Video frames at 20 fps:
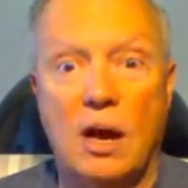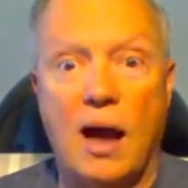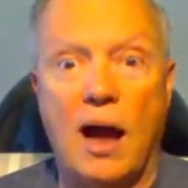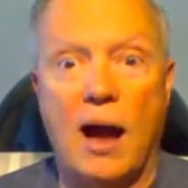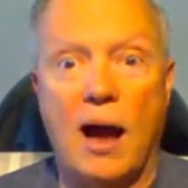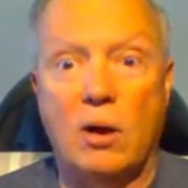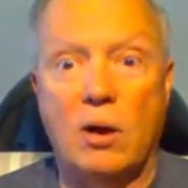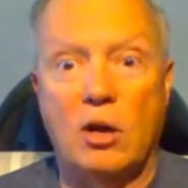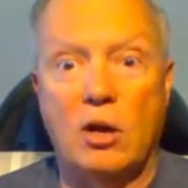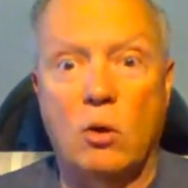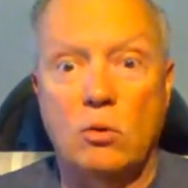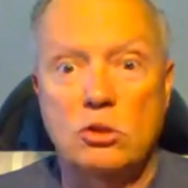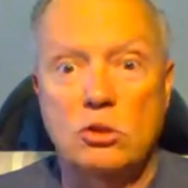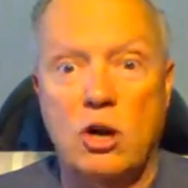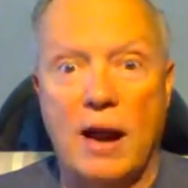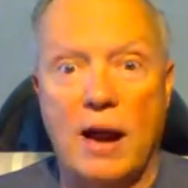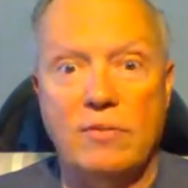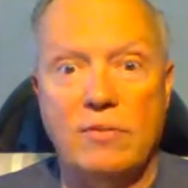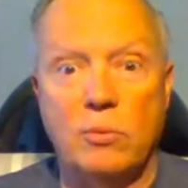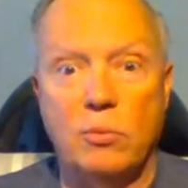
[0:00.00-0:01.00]
I want to go
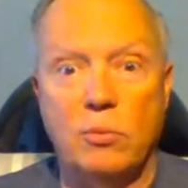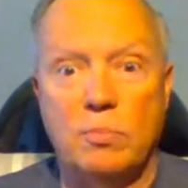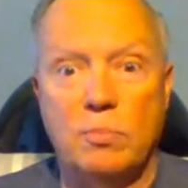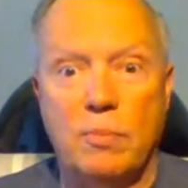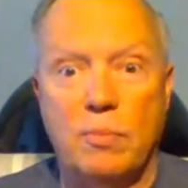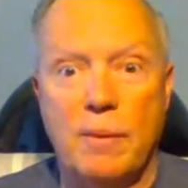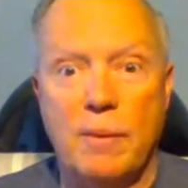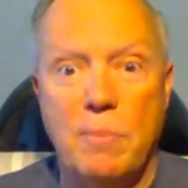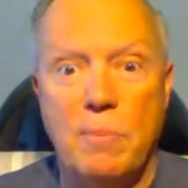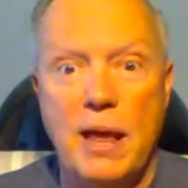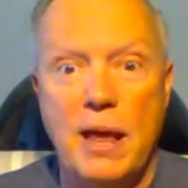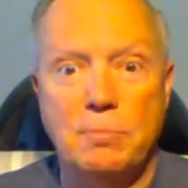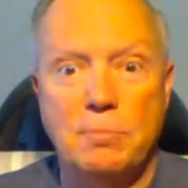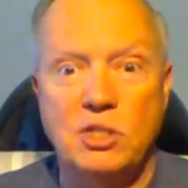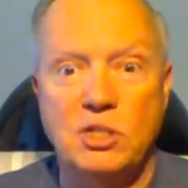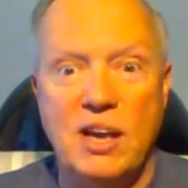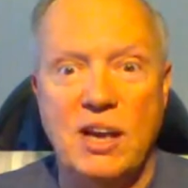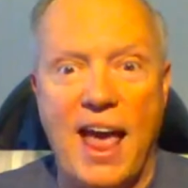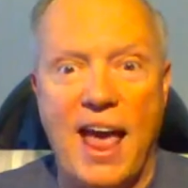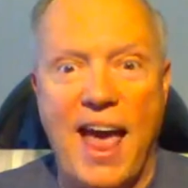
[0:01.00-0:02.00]
traveling with my
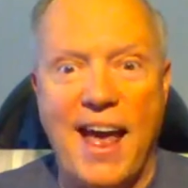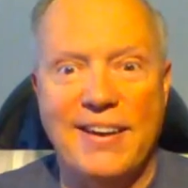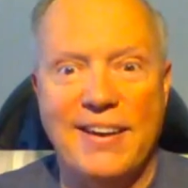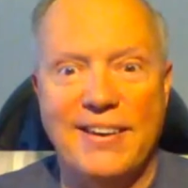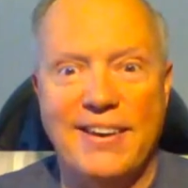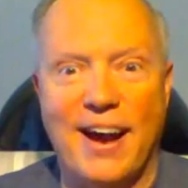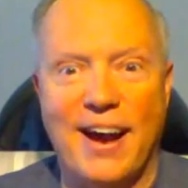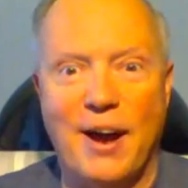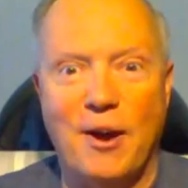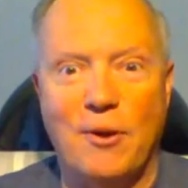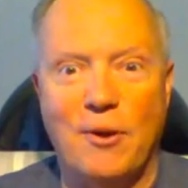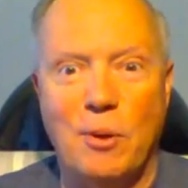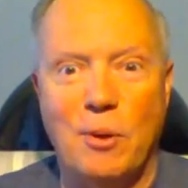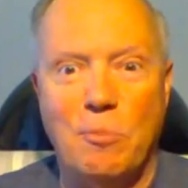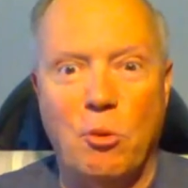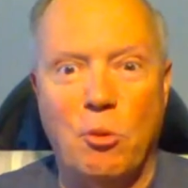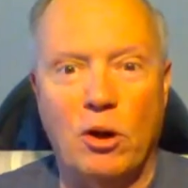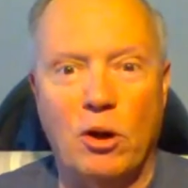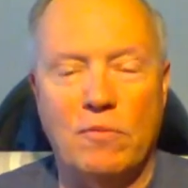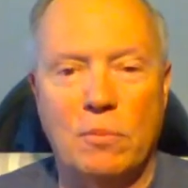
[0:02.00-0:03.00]
peeps and
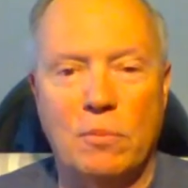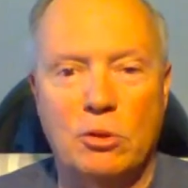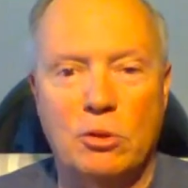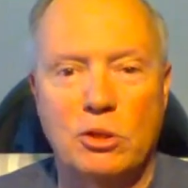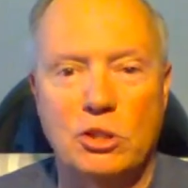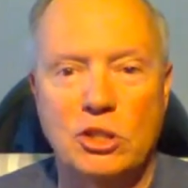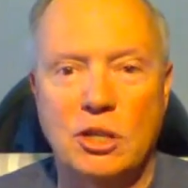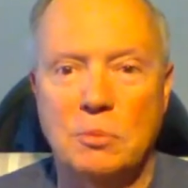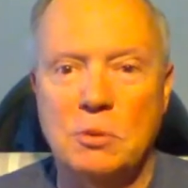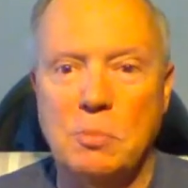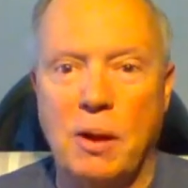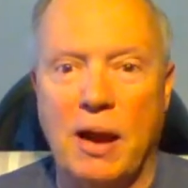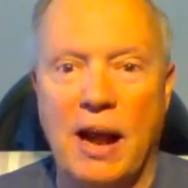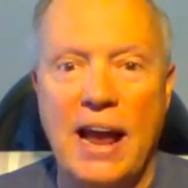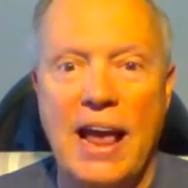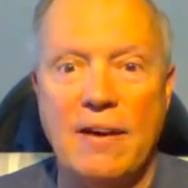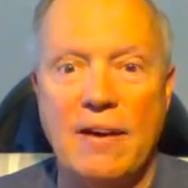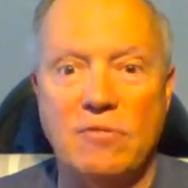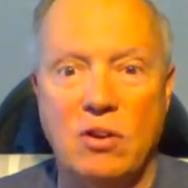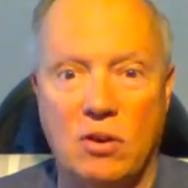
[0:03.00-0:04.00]
report from cruise ships, but
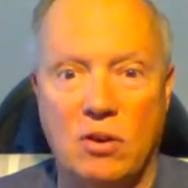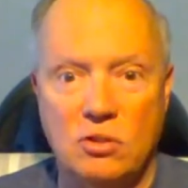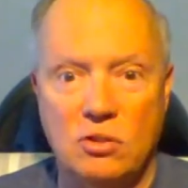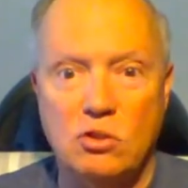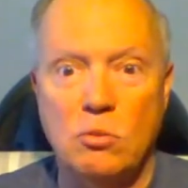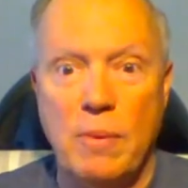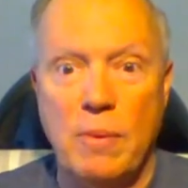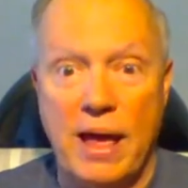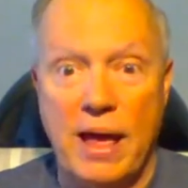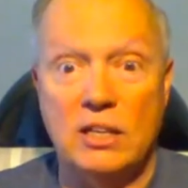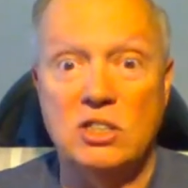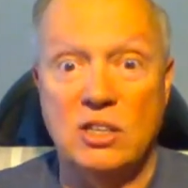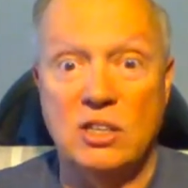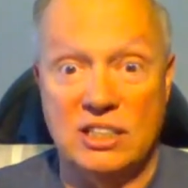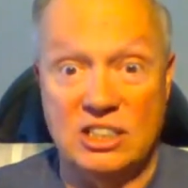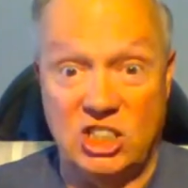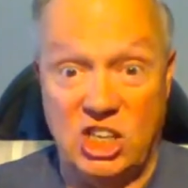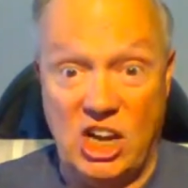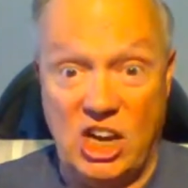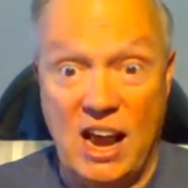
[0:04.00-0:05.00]
I have to also
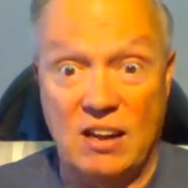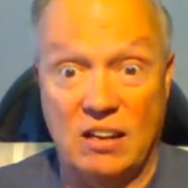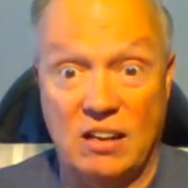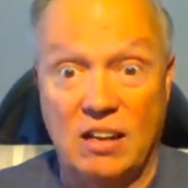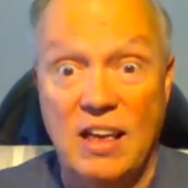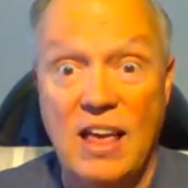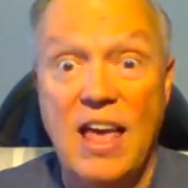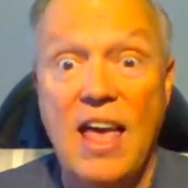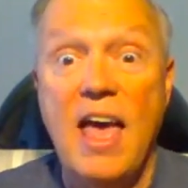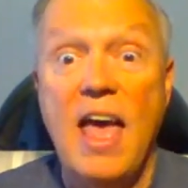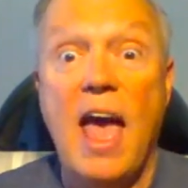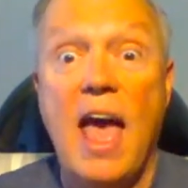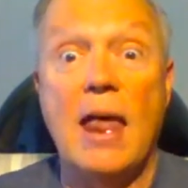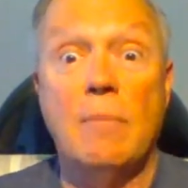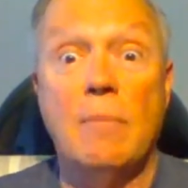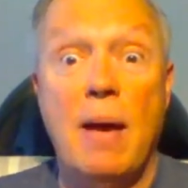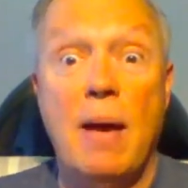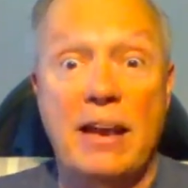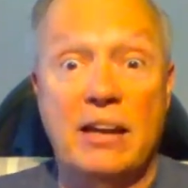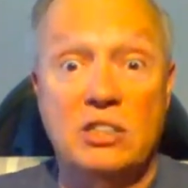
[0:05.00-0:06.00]
manage the channel
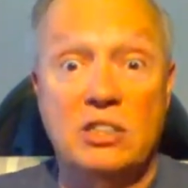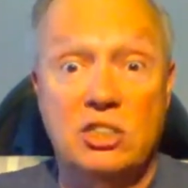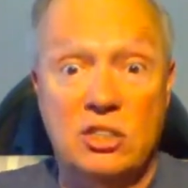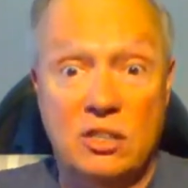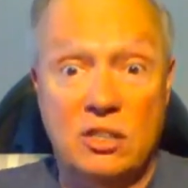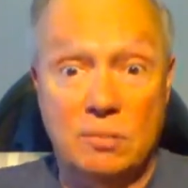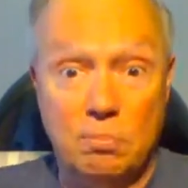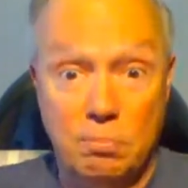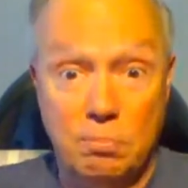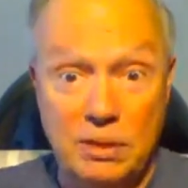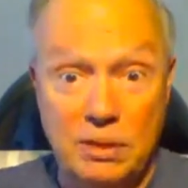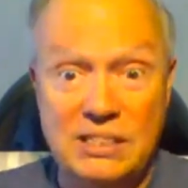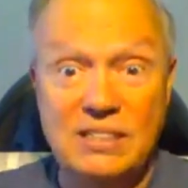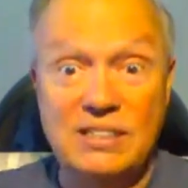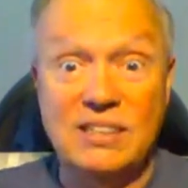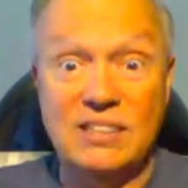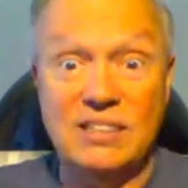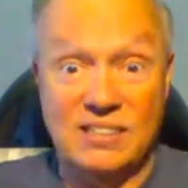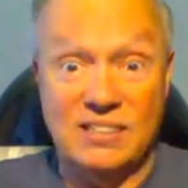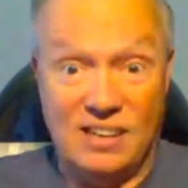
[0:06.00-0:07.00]
and manage the
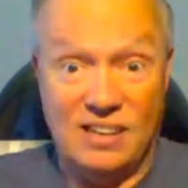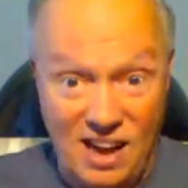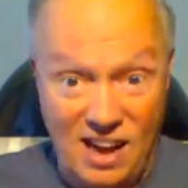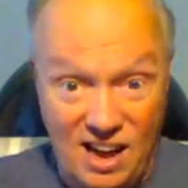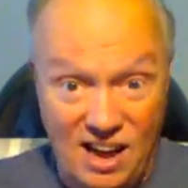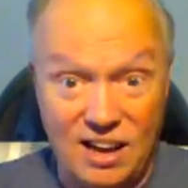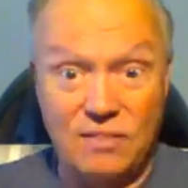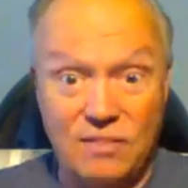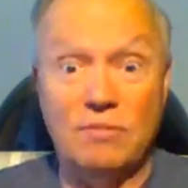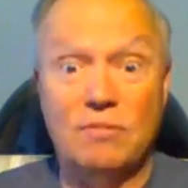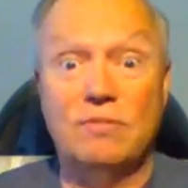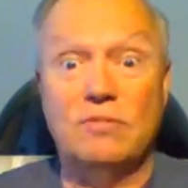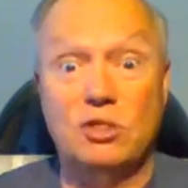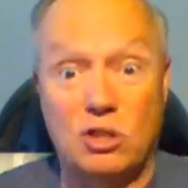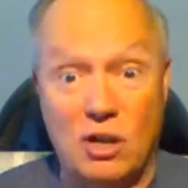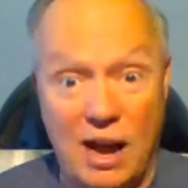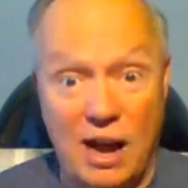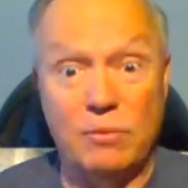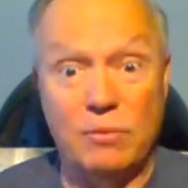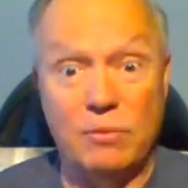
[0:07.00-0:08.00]
business of
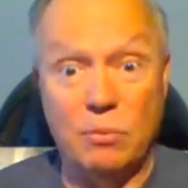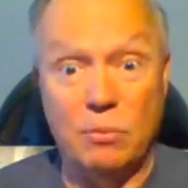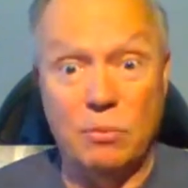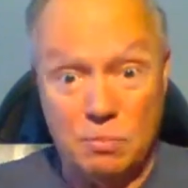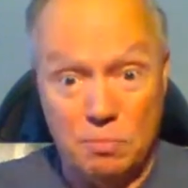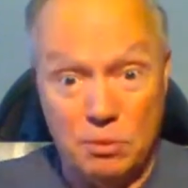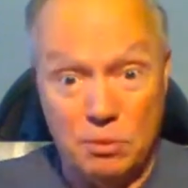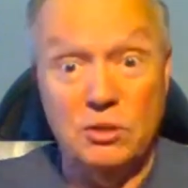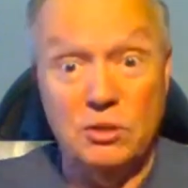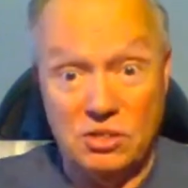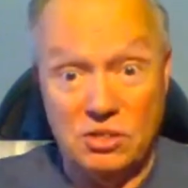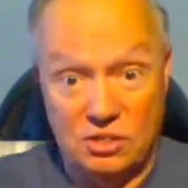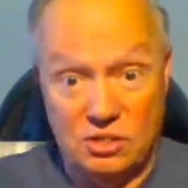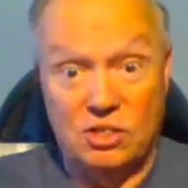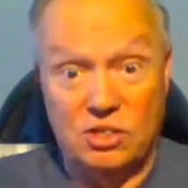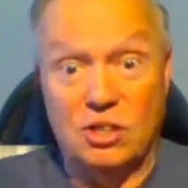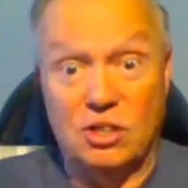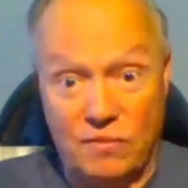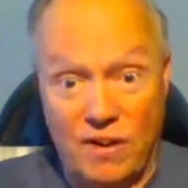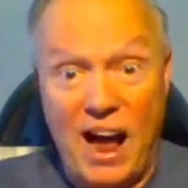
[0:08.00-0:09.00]
Traveling with Bruce
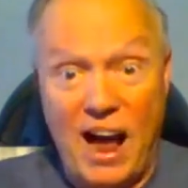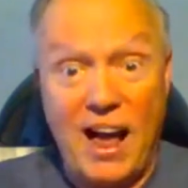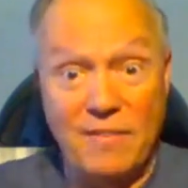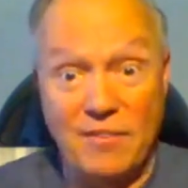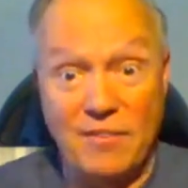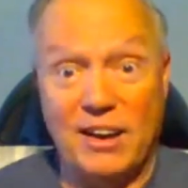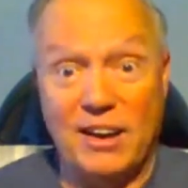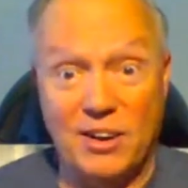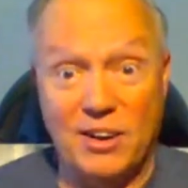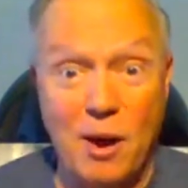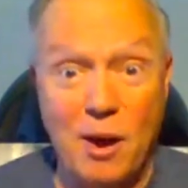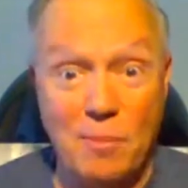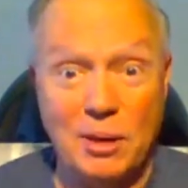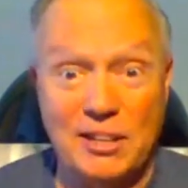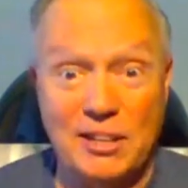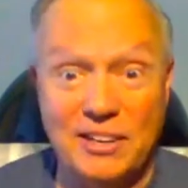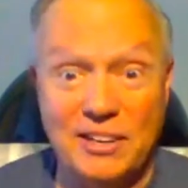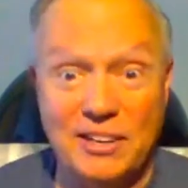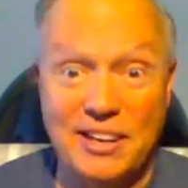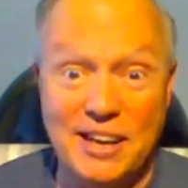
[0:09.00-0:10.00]
to survive
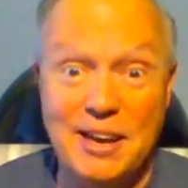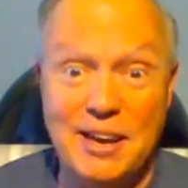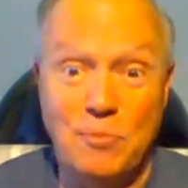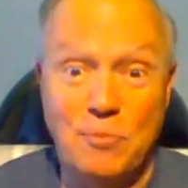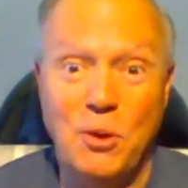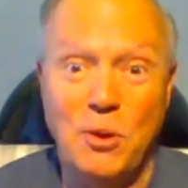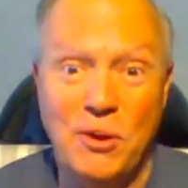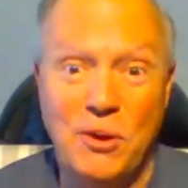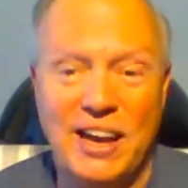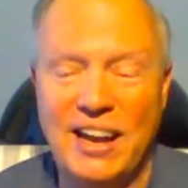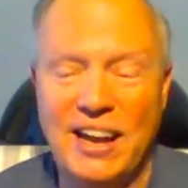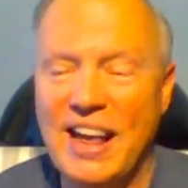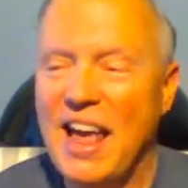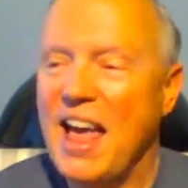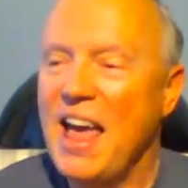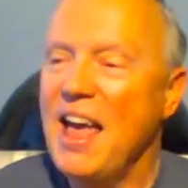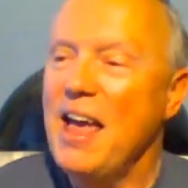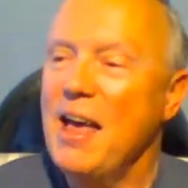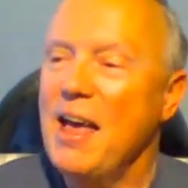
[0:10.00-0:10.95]
economically, to keep doing it,